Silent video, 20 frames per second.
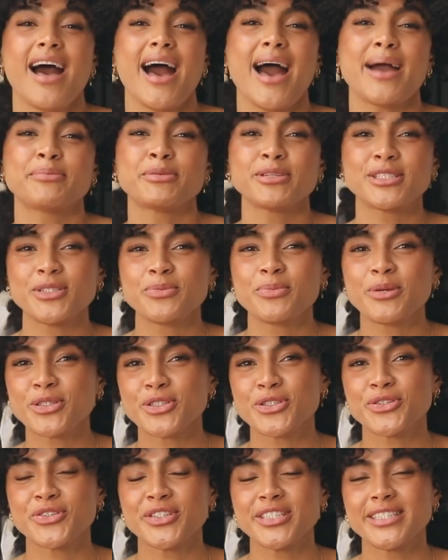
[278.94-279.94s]
I pretty
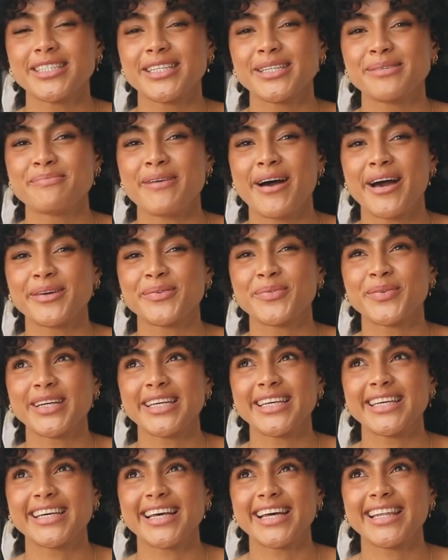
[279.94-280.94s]
much treated my
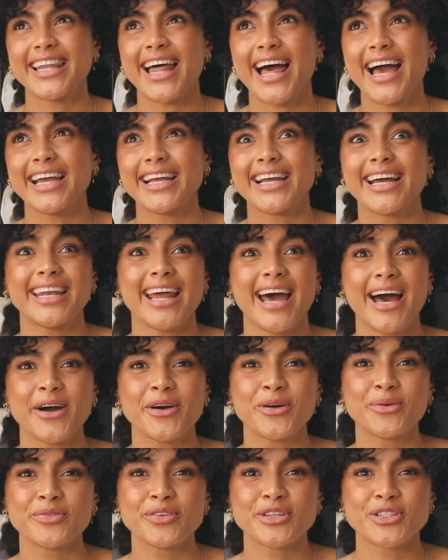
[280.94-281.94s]
week like an
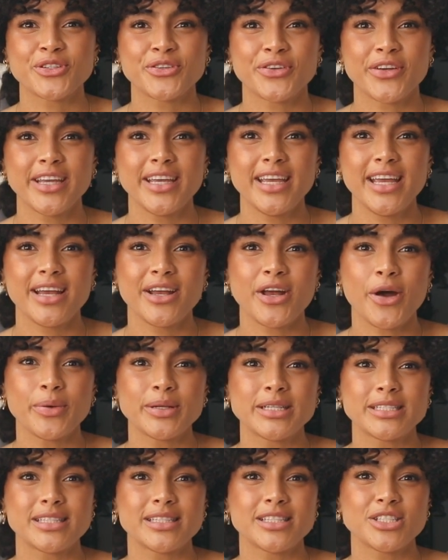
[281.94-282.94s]
at-home retreat,
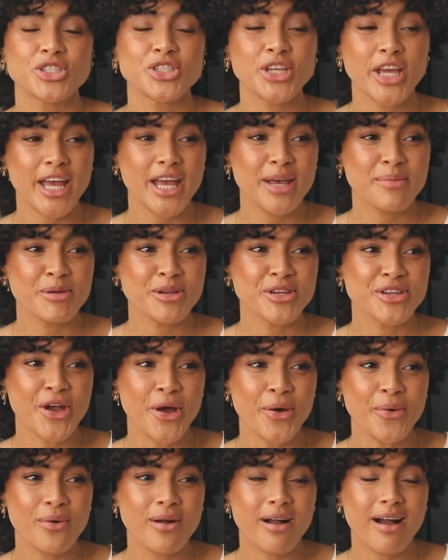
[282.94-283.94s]
going to the gym and
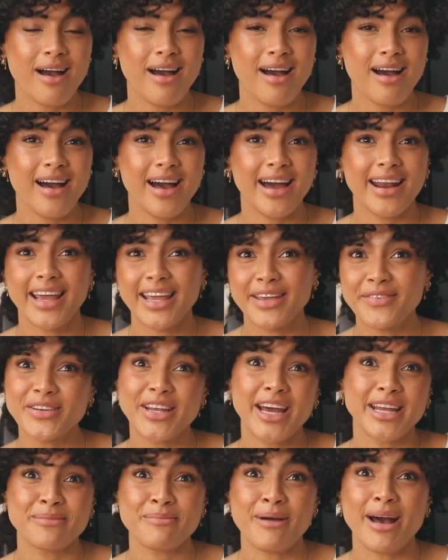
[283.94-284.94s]
yoga, and I even
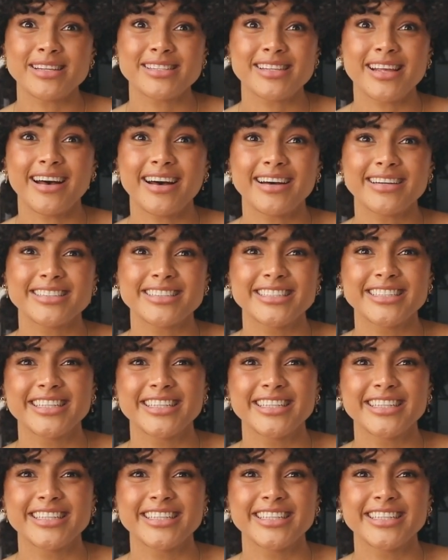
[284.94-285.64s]
had a massage.